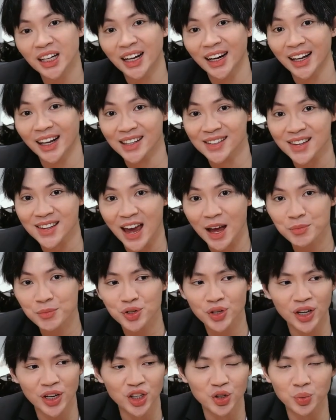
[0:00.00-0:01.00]
an exam so
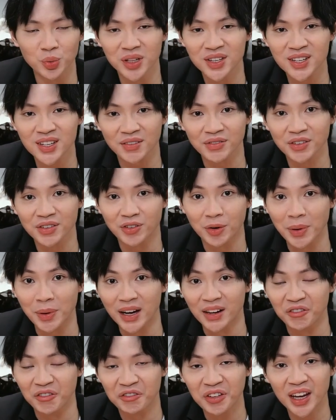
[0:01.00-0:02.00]
that you won't suffer from
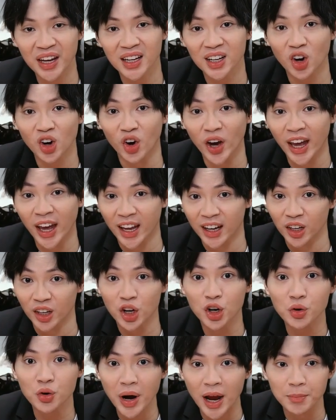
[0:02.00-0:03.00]
any finger or hand
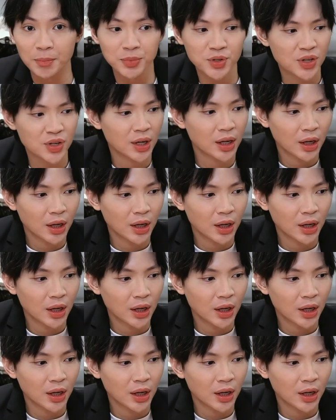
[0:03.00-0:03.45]
cramps.